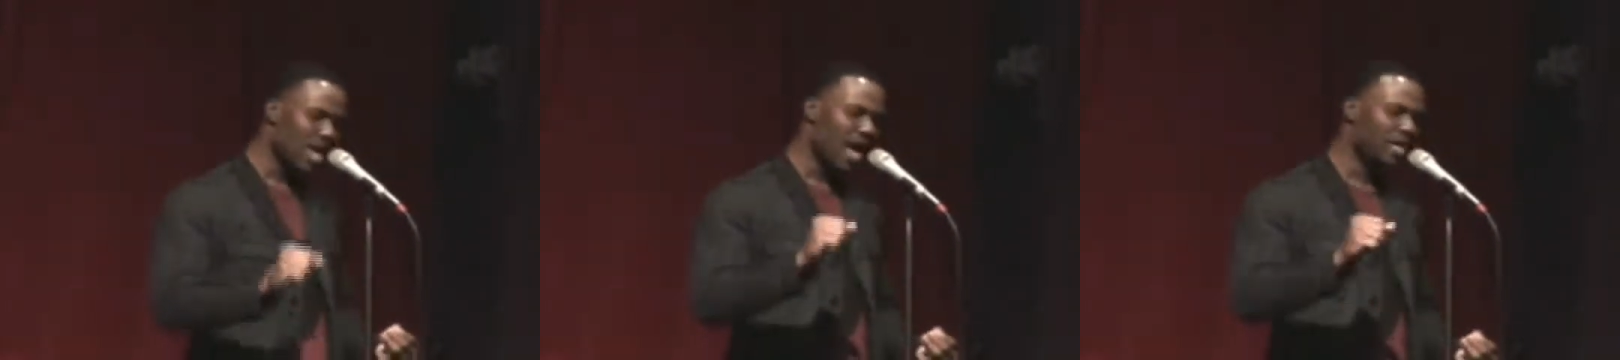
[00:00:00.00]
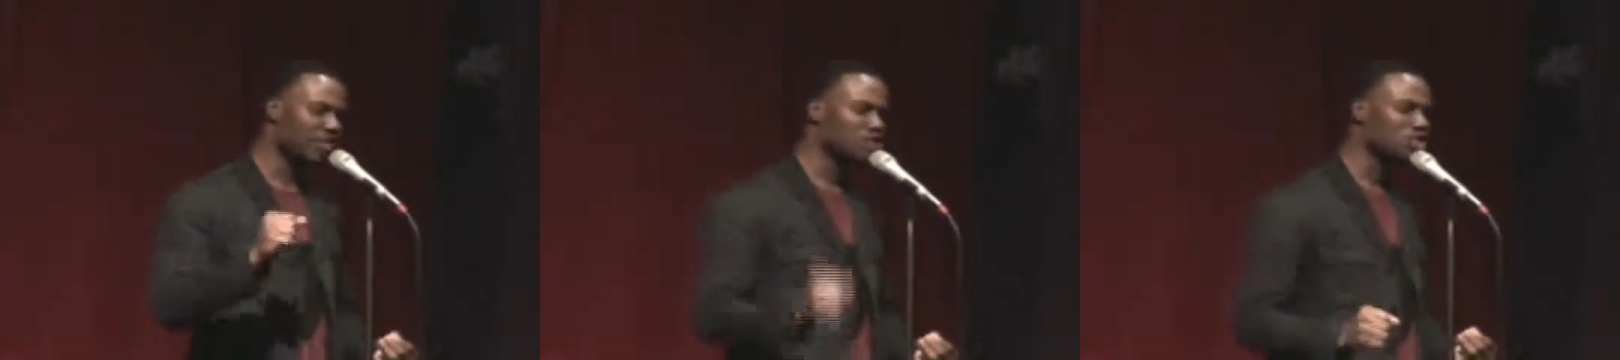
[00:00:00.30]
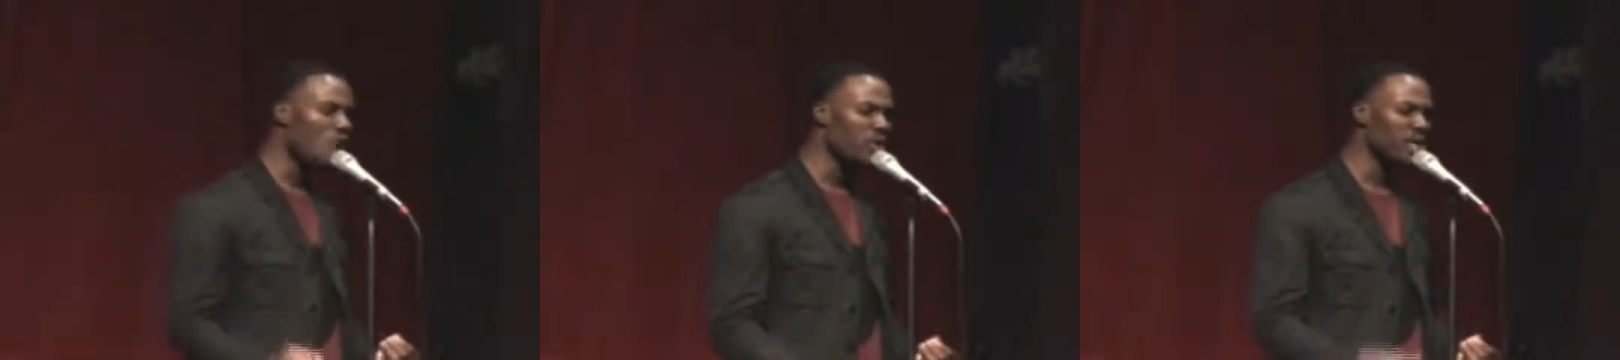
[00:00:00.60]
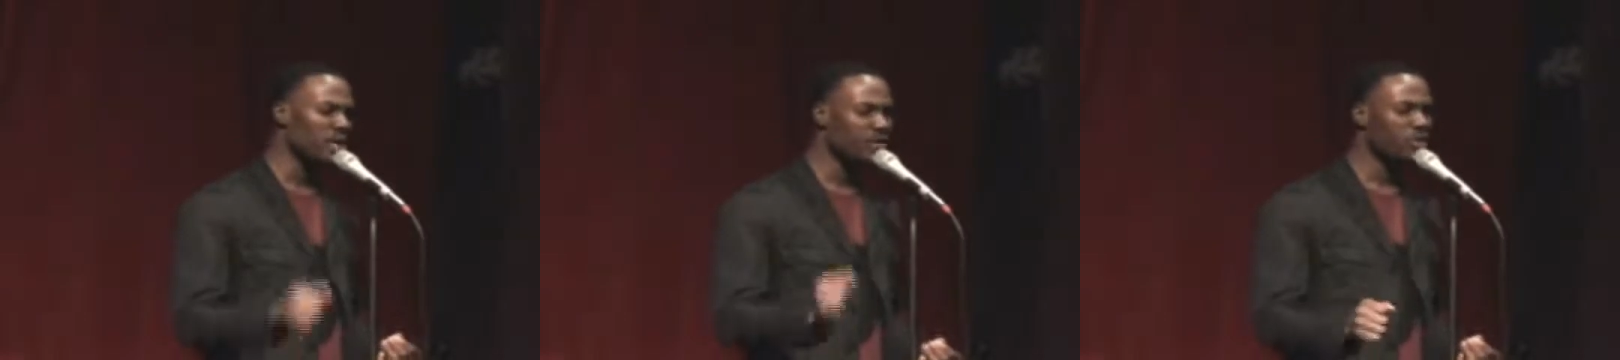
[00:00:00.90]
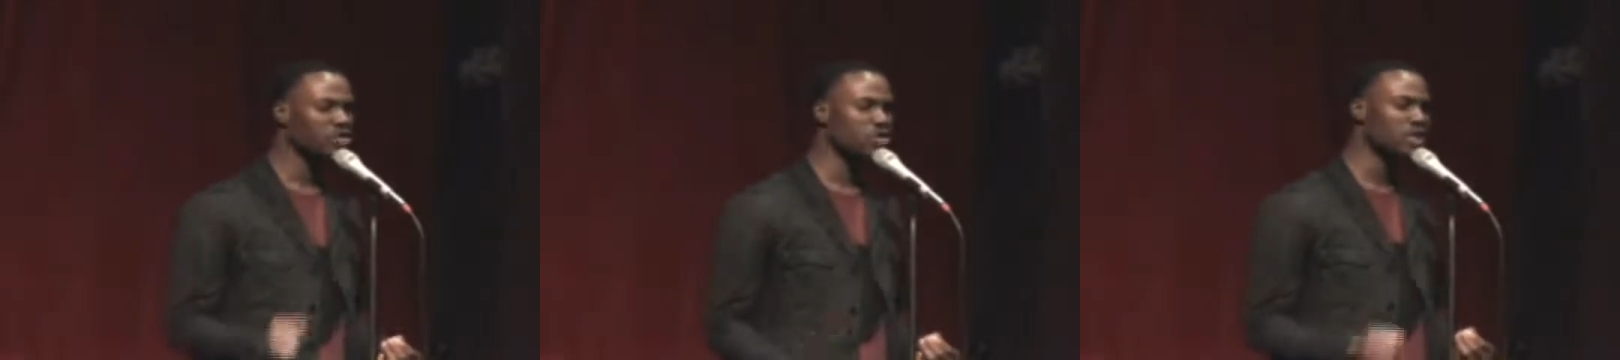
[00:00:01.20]
And in the story,
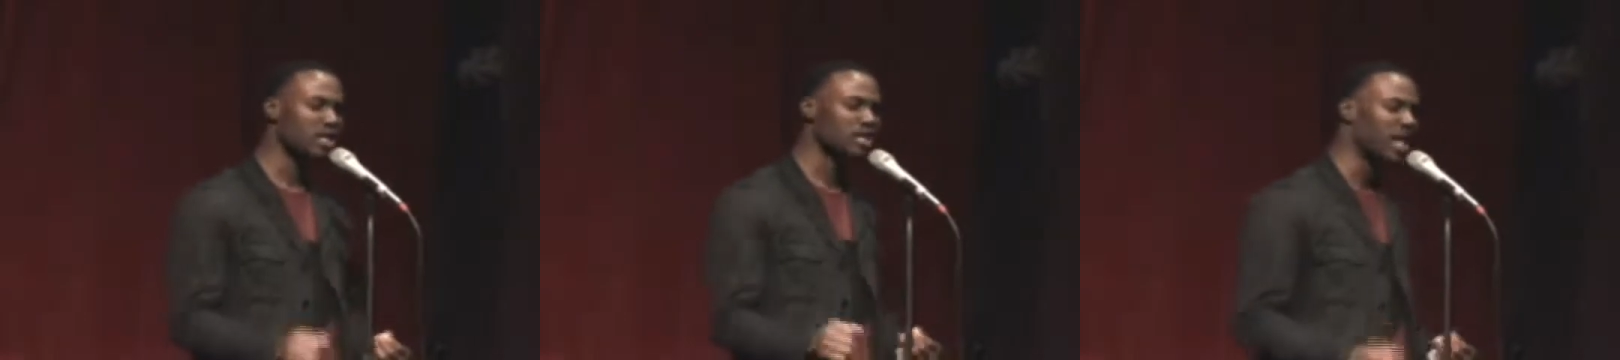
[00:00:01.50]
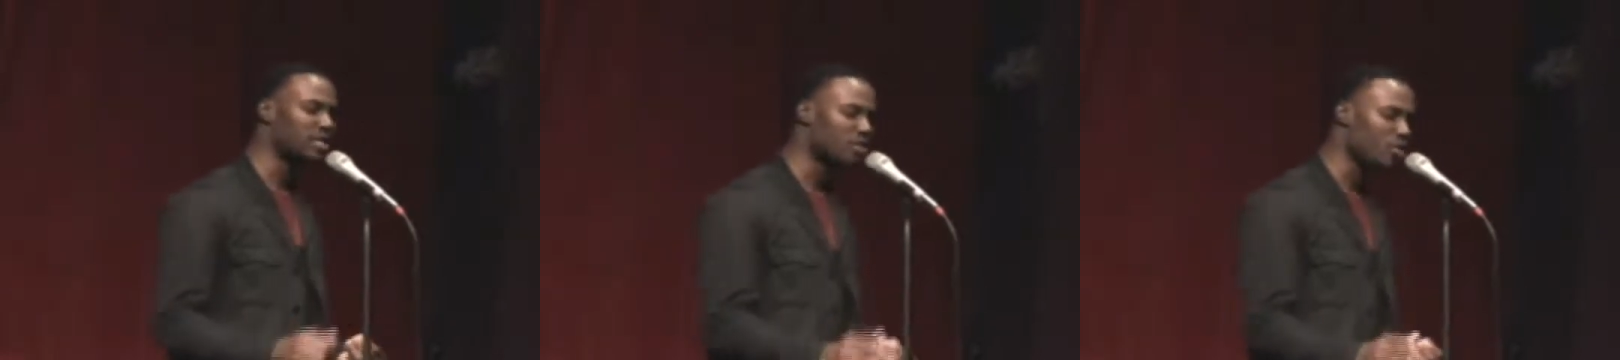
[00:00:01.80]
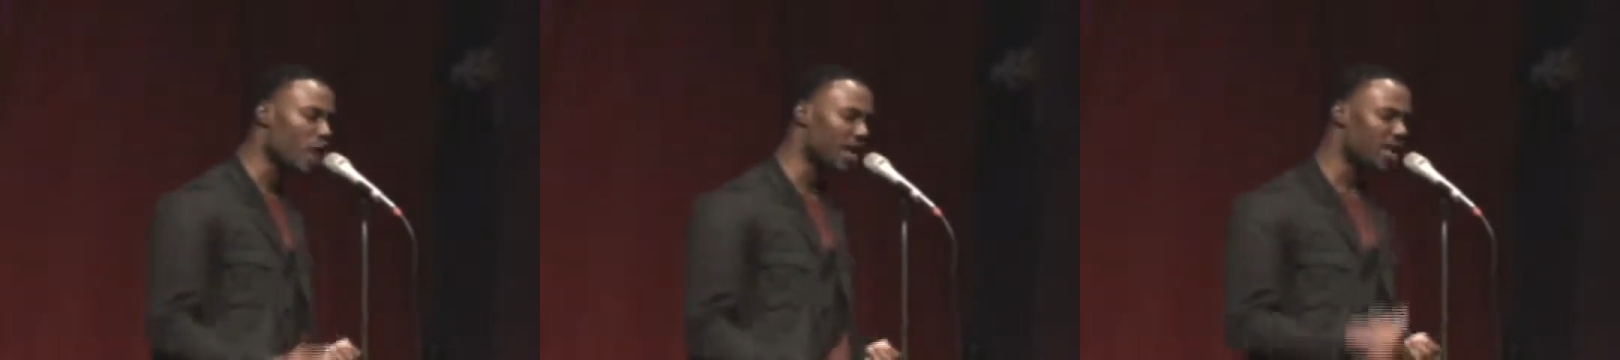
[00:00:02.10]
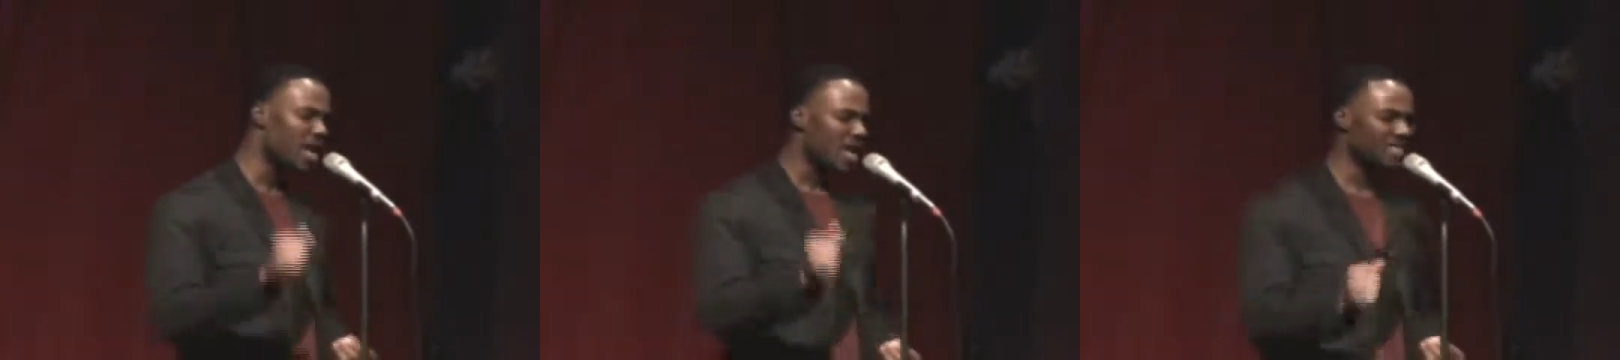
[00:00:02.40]
there is no sunshine to the rain,